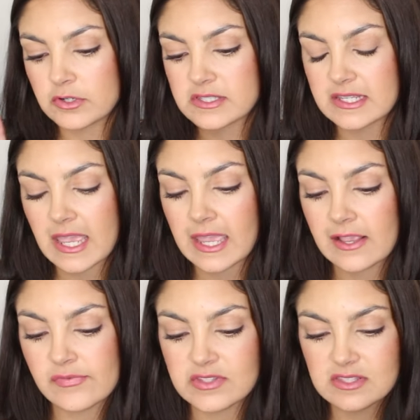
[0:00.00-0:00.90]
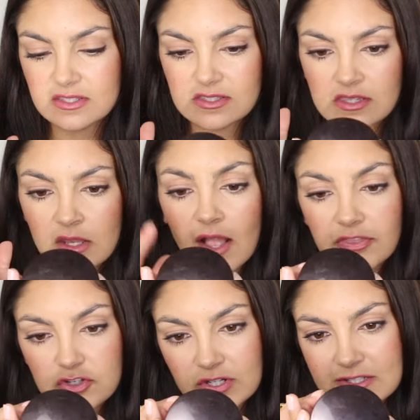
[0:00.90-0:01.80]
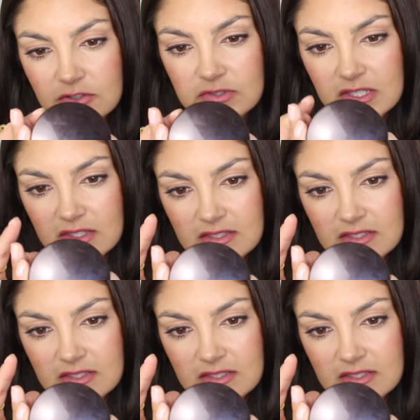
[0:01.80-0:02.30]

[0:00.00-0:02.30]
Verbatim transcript: Mercier and this is not the translucent,